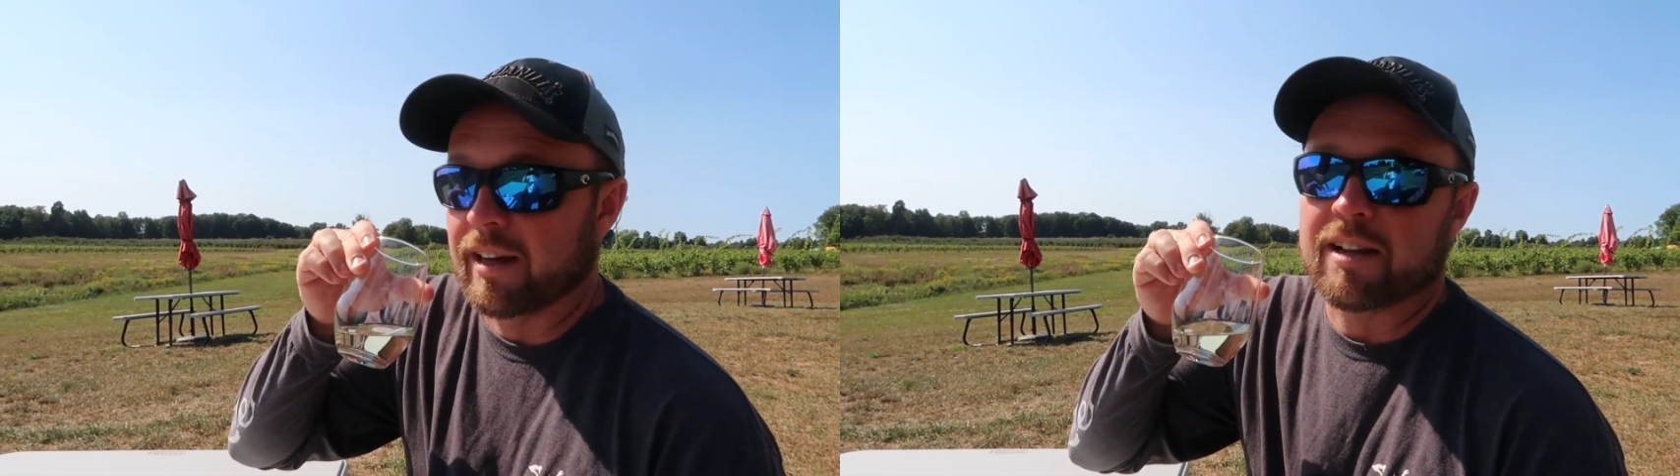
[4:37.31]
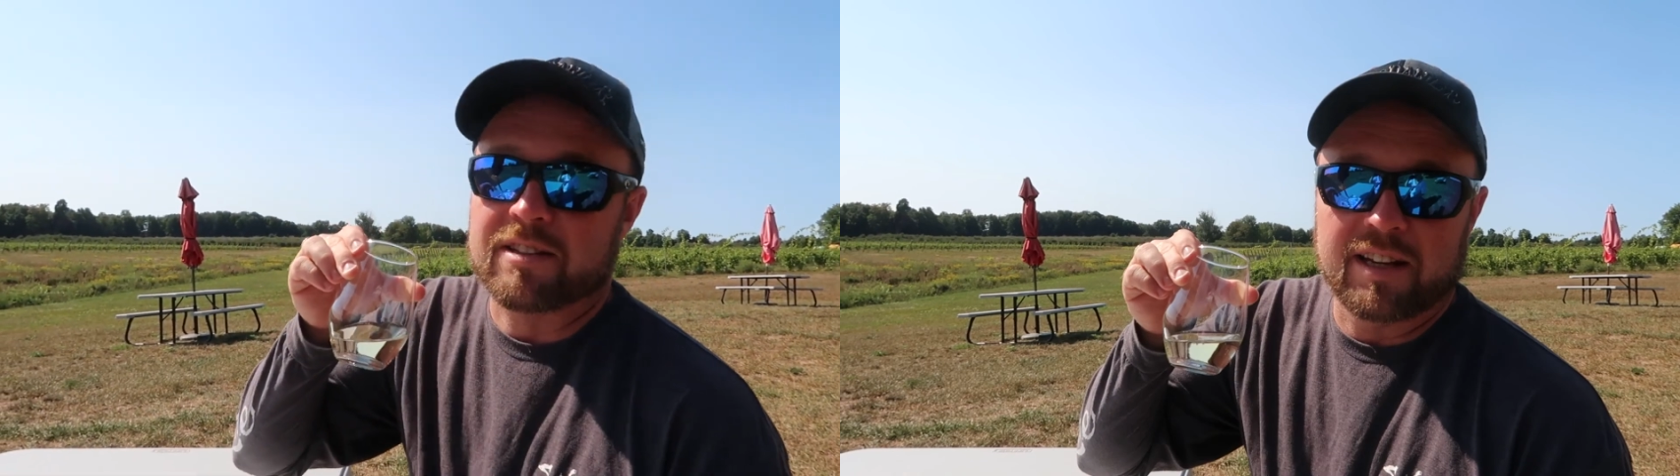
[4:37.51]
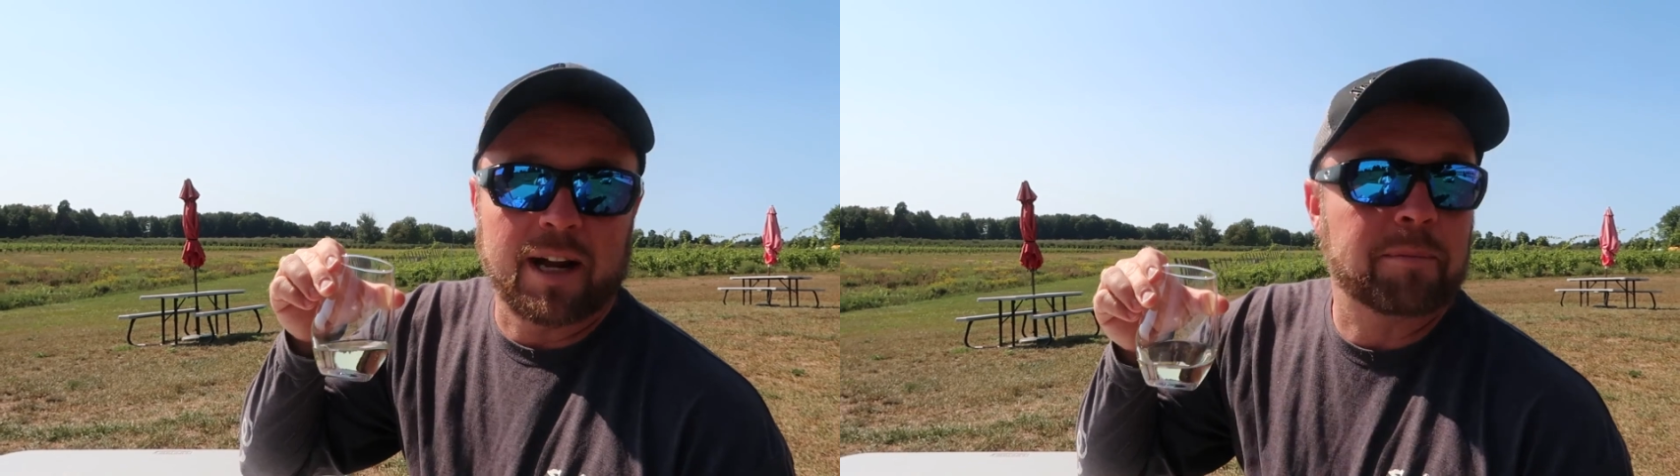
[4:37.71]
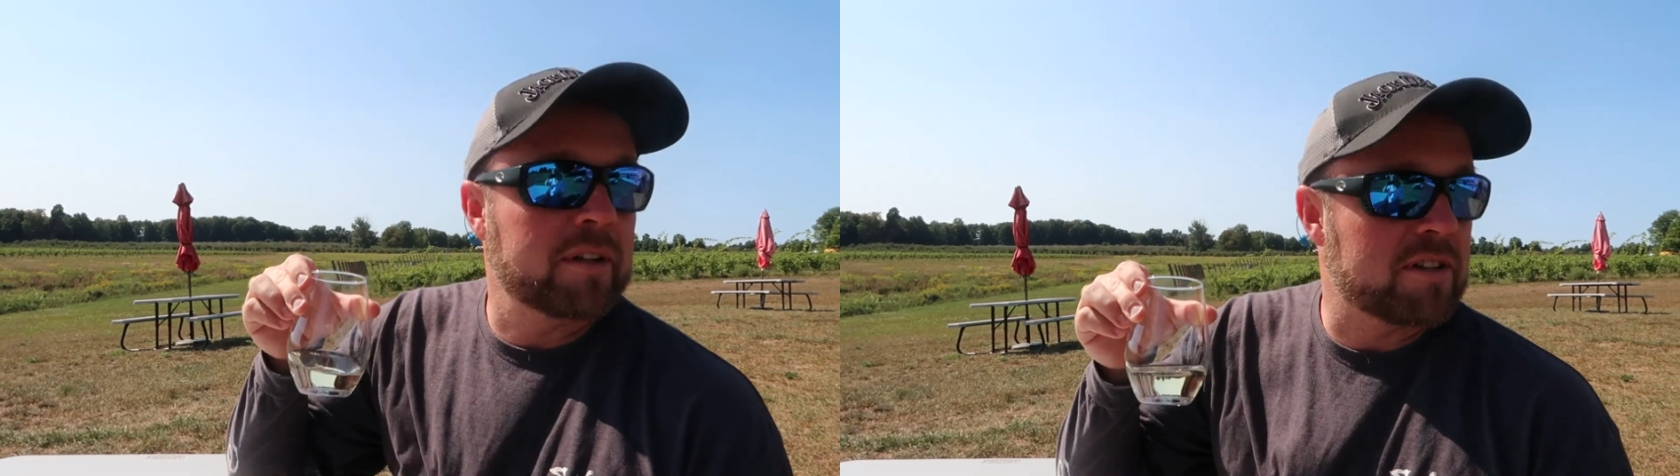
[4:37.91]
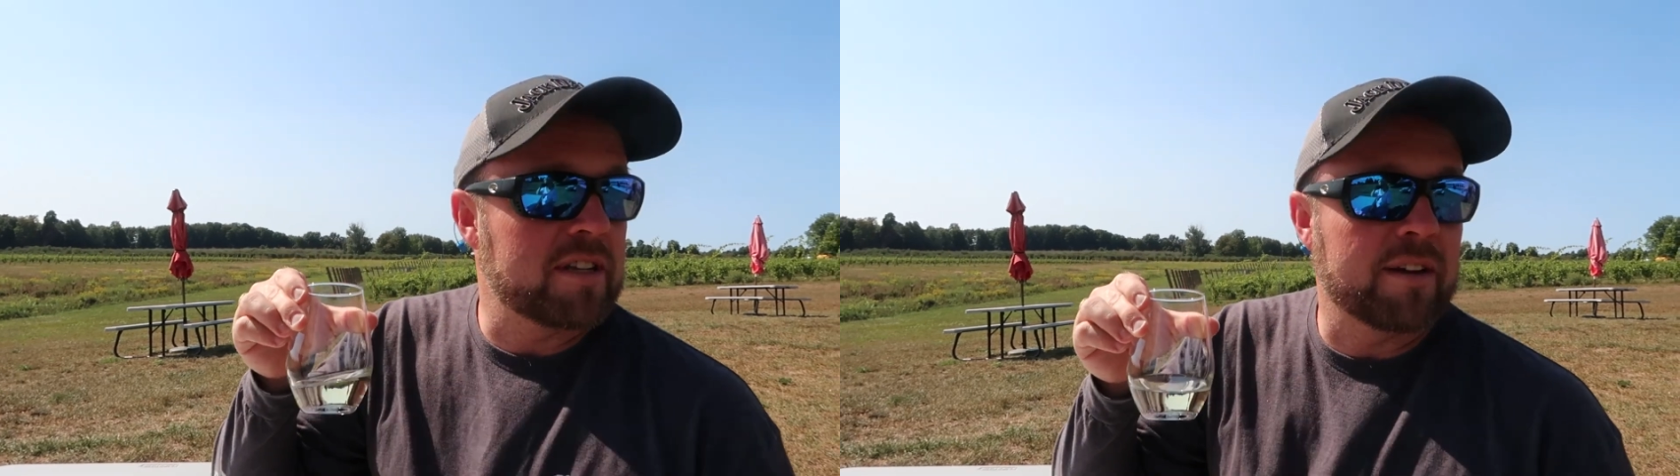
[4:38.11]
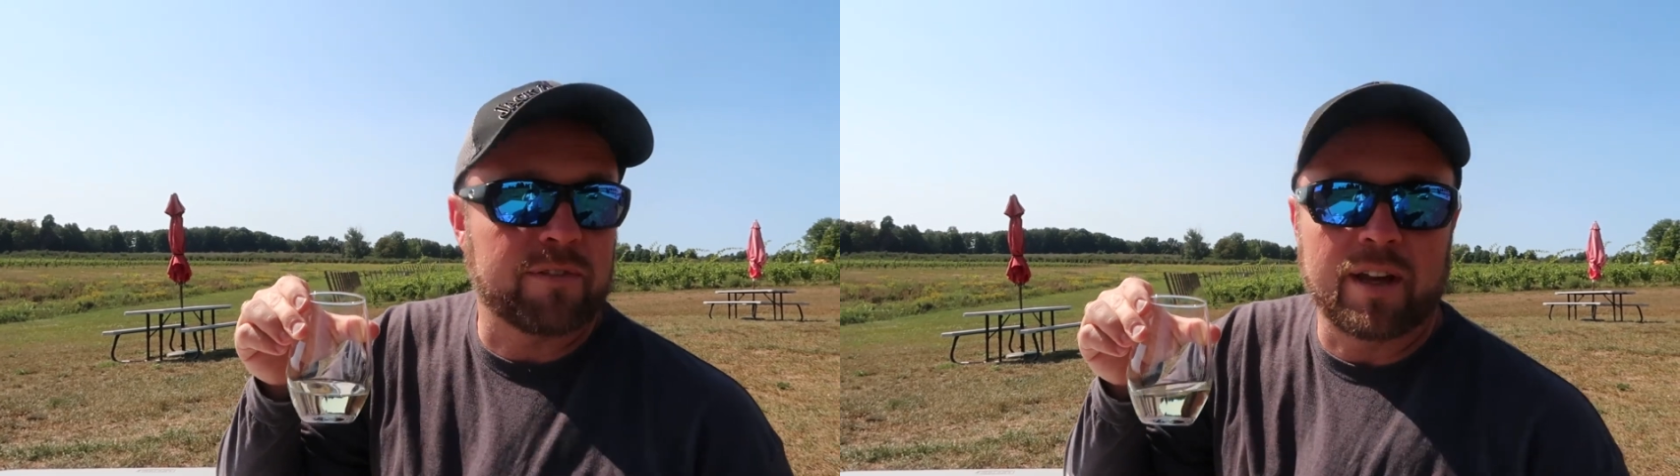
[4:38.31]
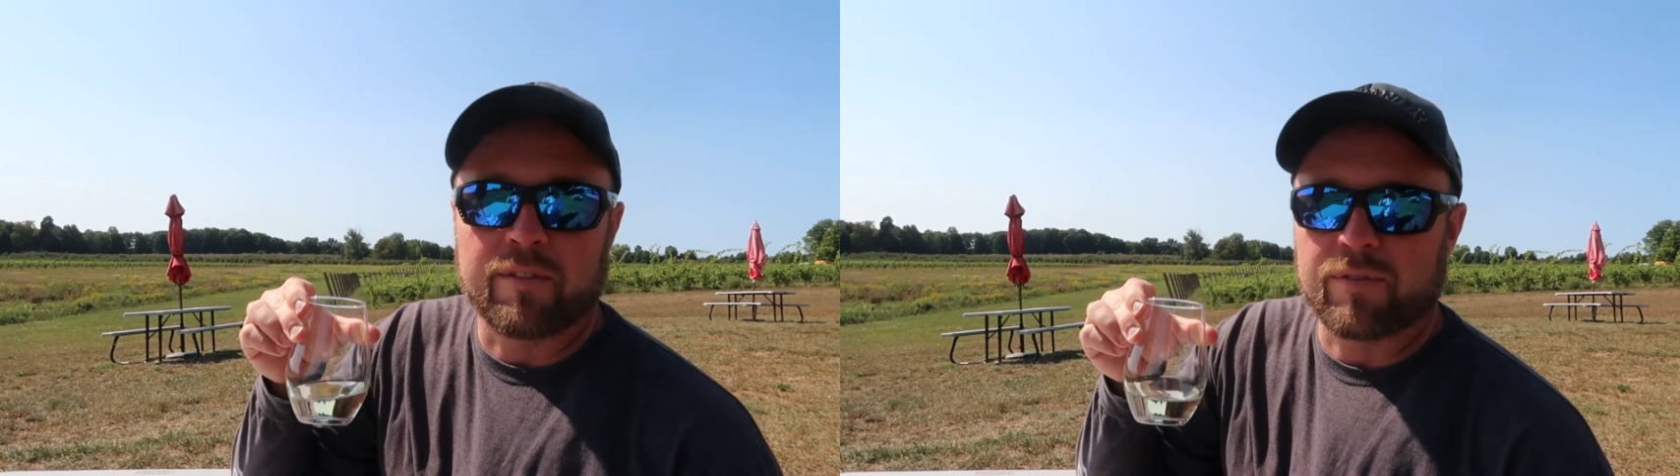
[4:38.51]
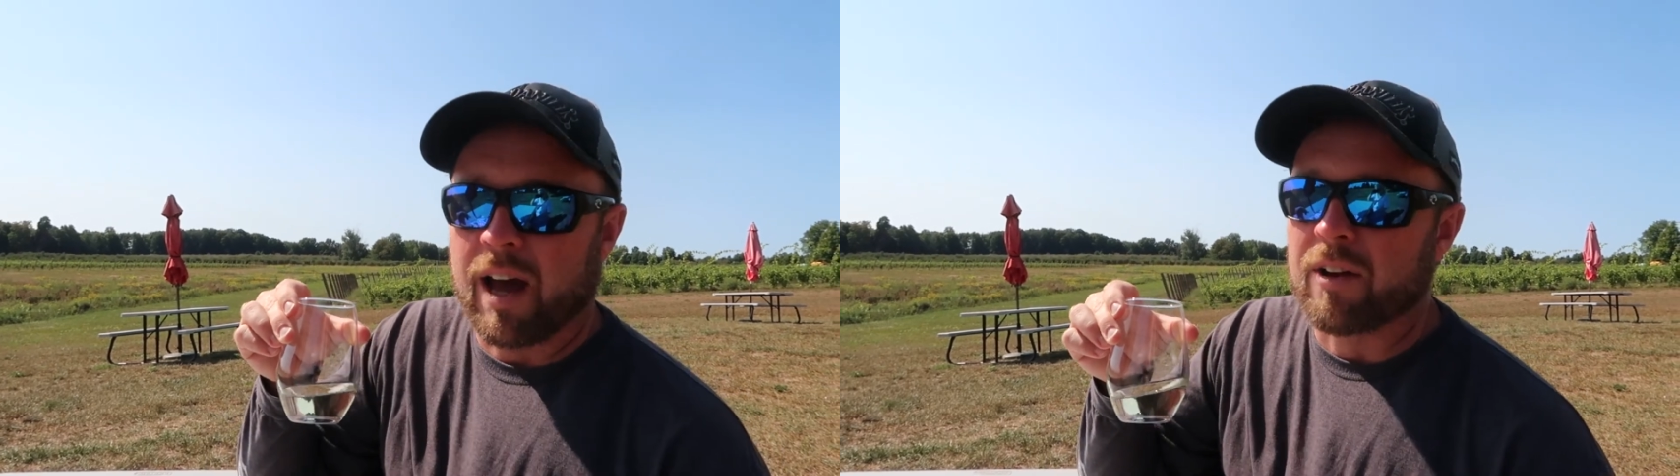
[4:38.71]
like I said, I'm going to see if,
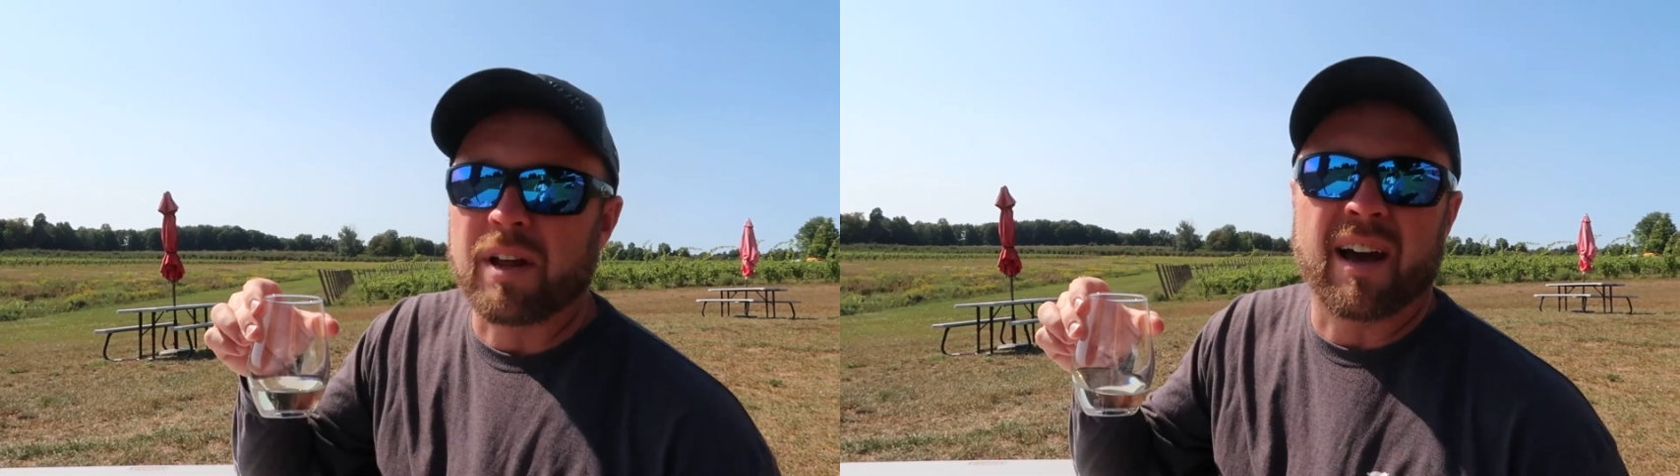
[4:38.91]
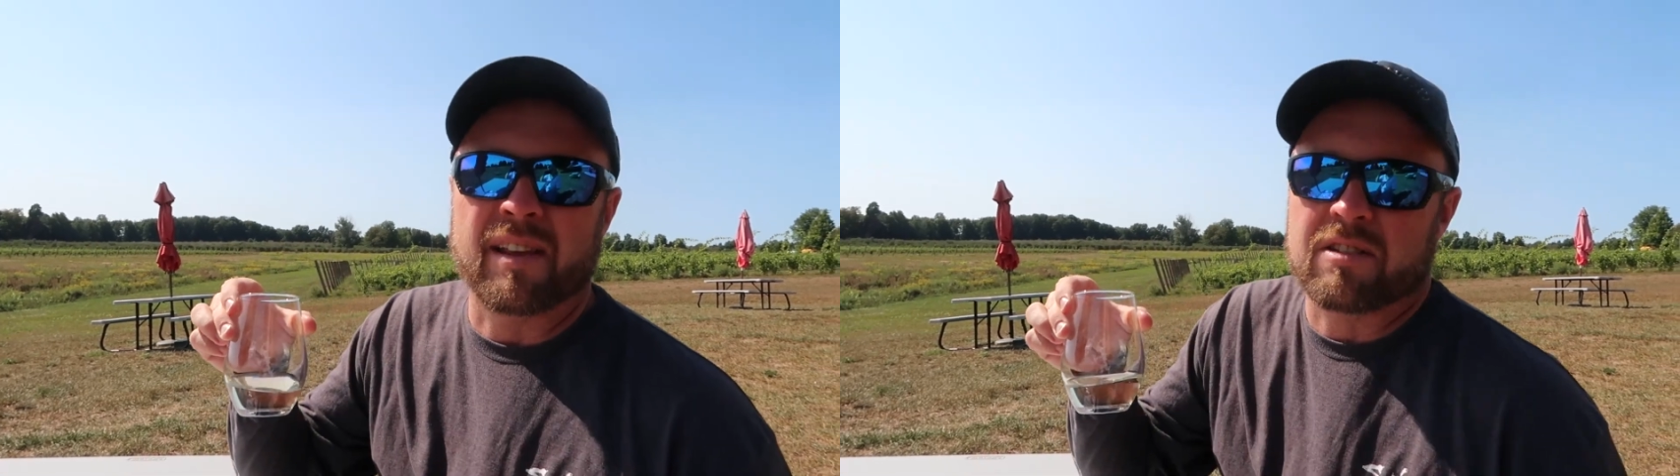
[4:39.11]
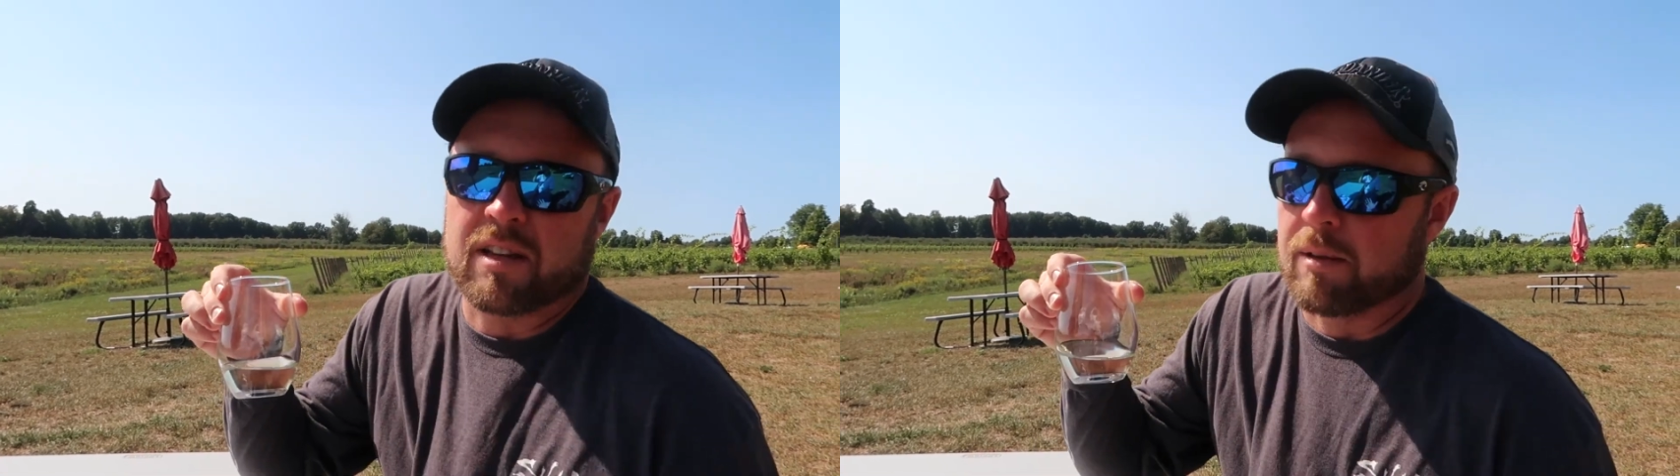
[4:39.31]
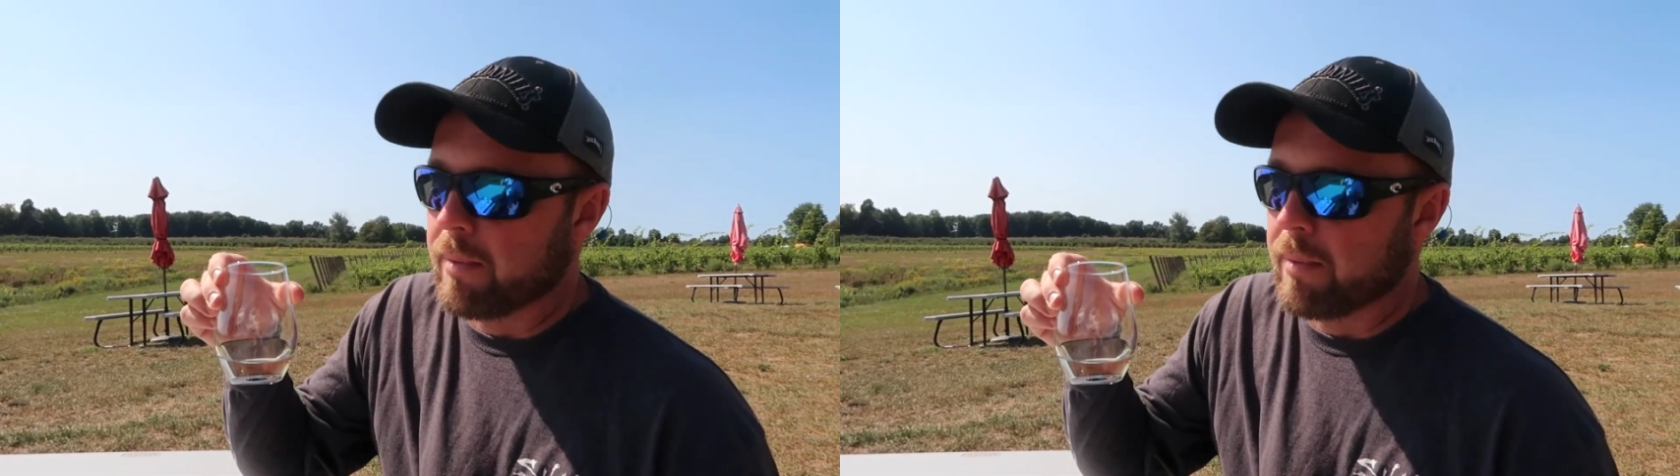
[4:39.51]
if I don't know how they sell.